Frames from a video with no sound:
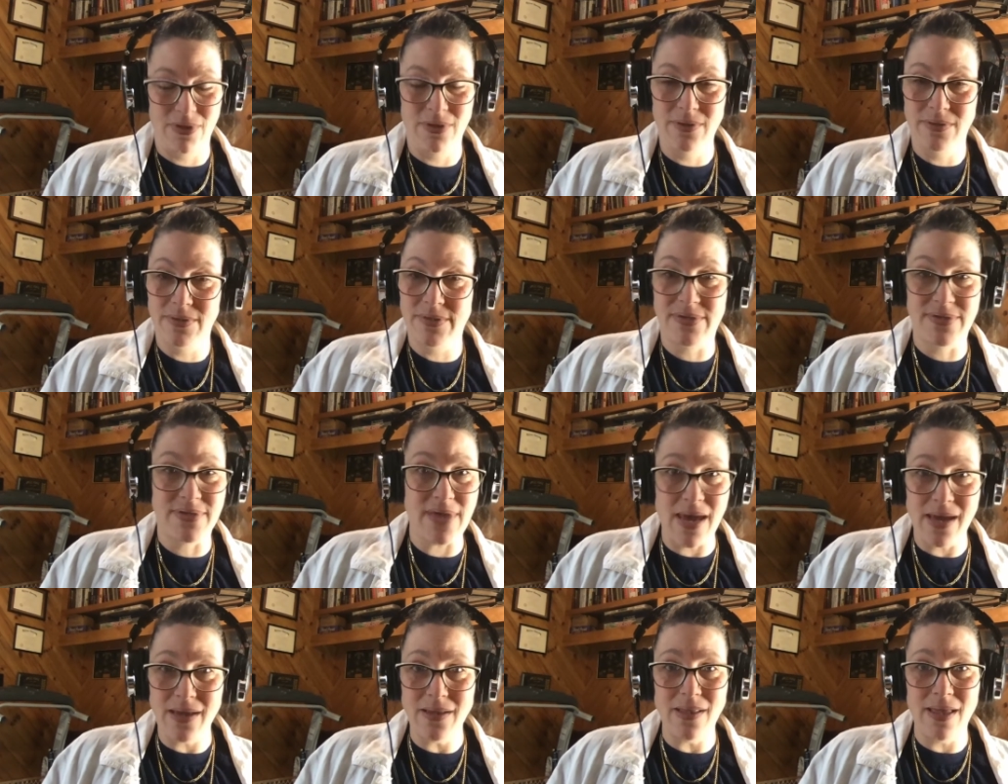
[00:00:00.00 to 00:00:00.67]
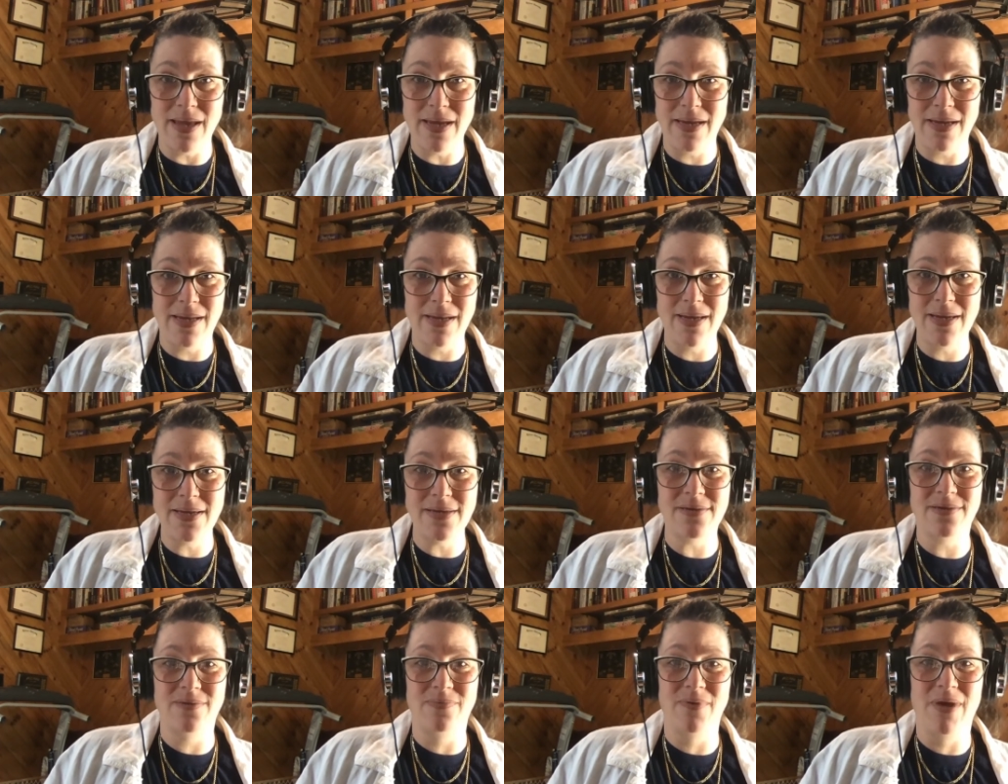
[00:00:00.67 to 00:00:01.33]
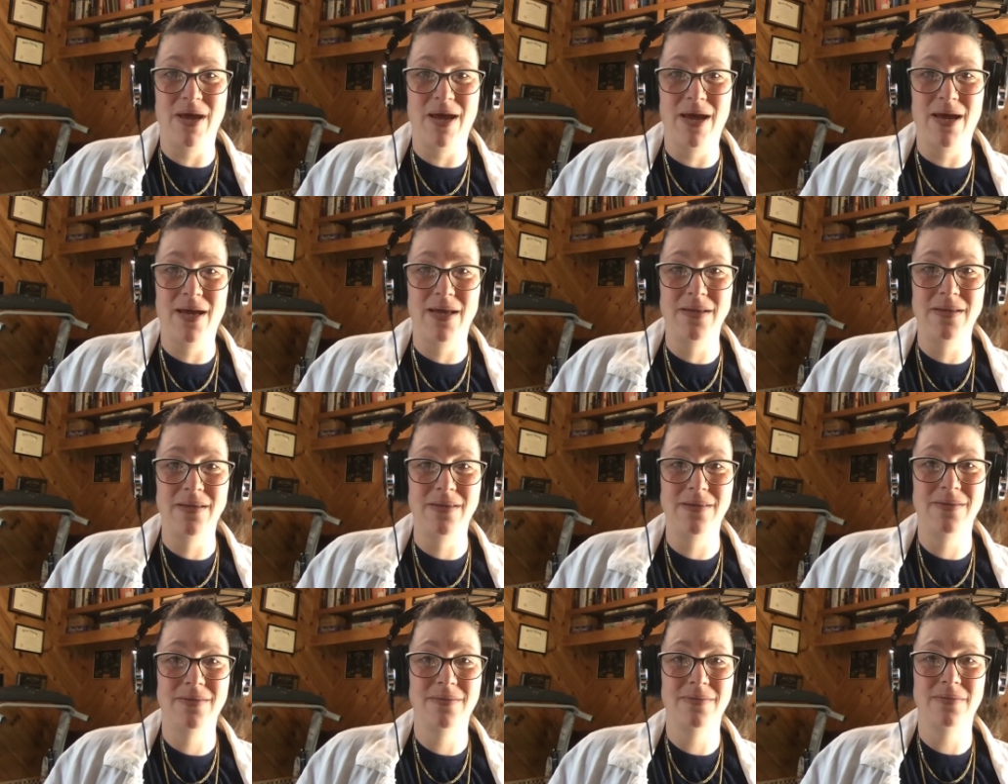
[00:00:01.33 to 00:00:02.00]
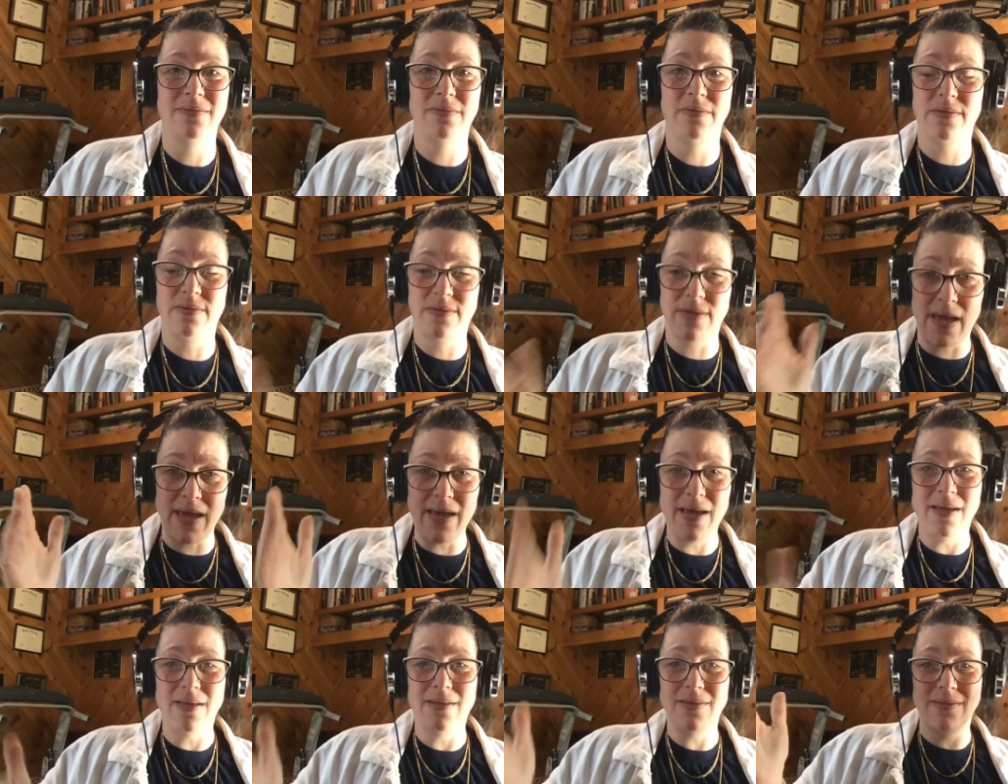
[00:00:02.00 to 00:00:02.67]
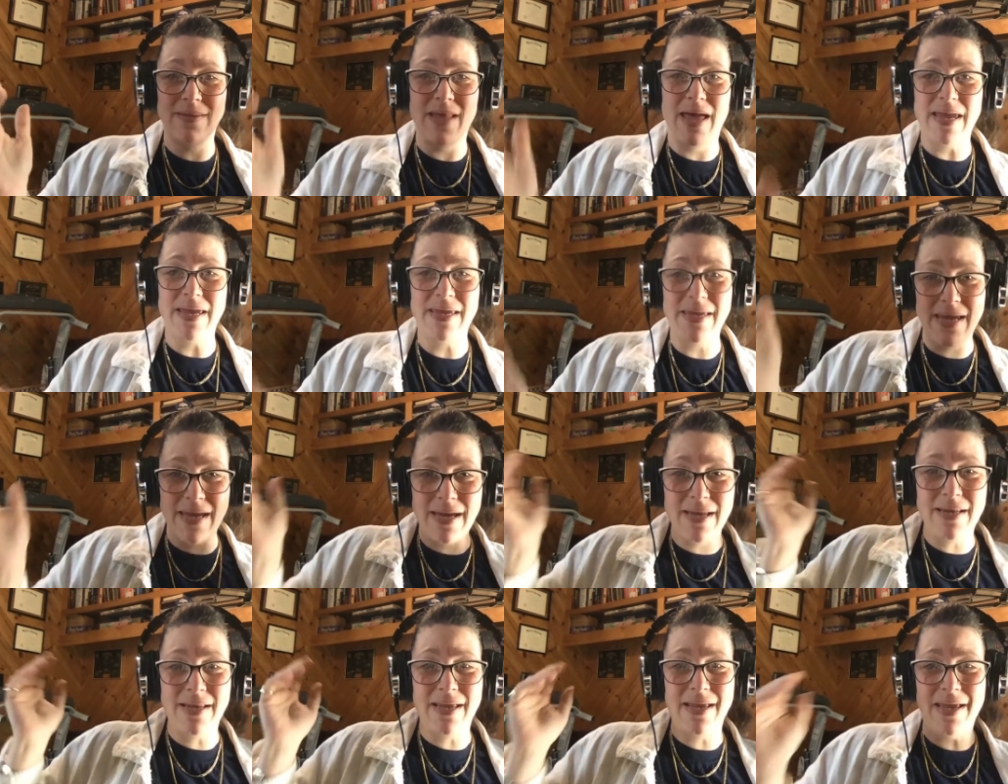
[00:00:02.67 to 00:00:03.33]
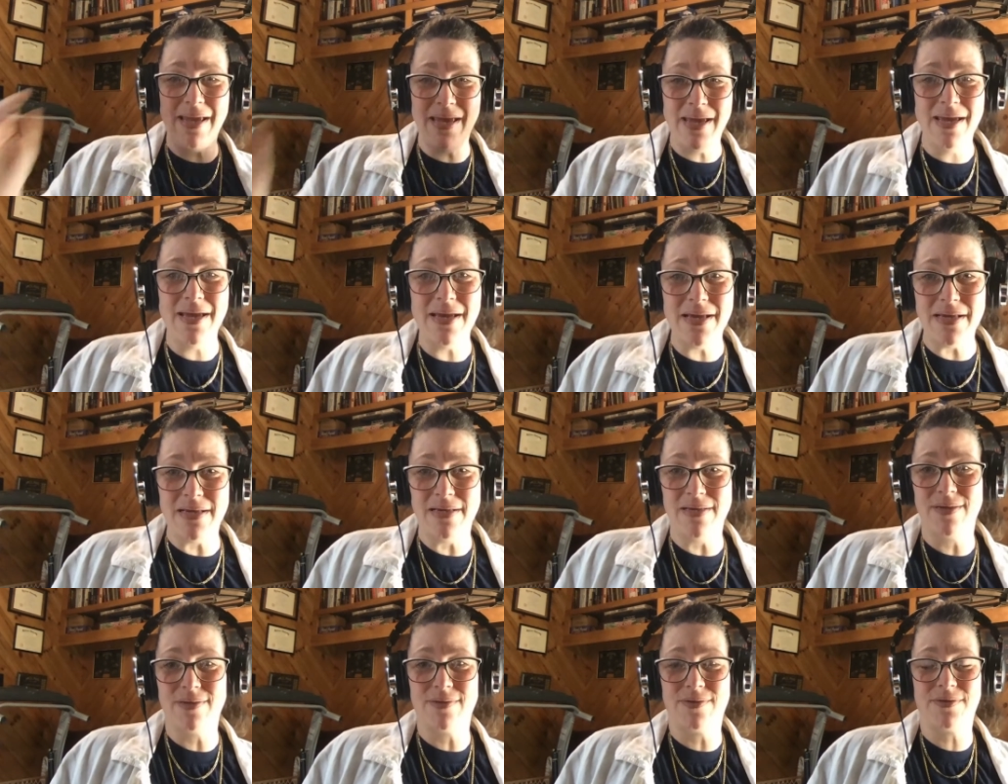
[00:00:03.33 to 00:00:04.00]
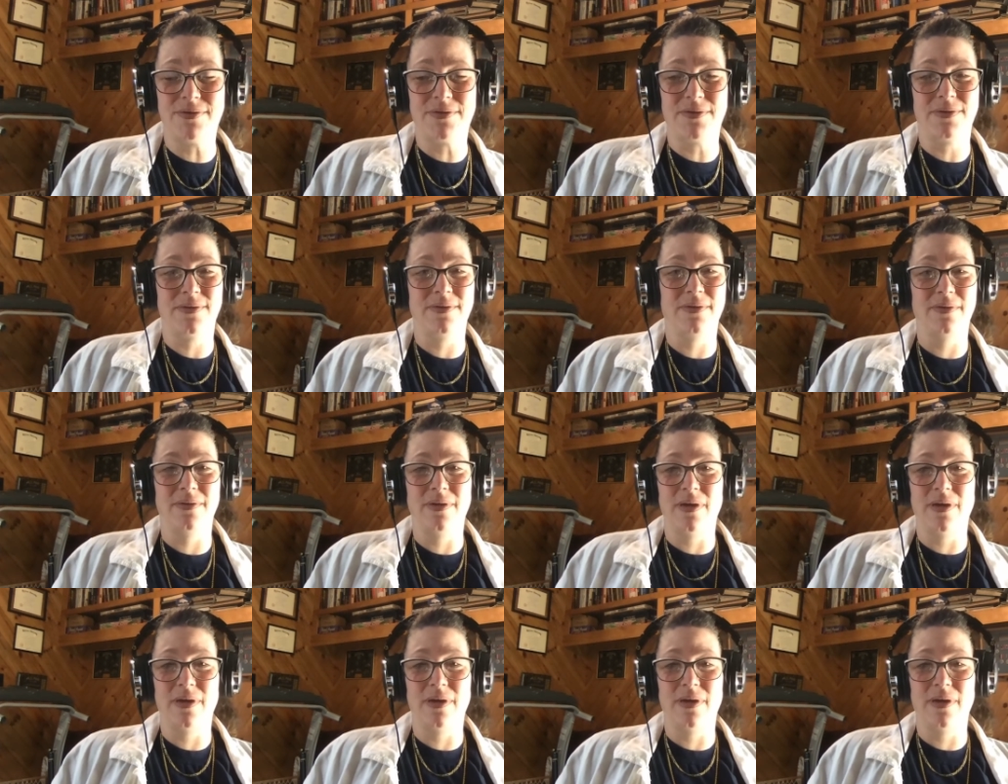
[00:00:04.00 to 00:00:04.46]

say it like it is, man. Say it like it is.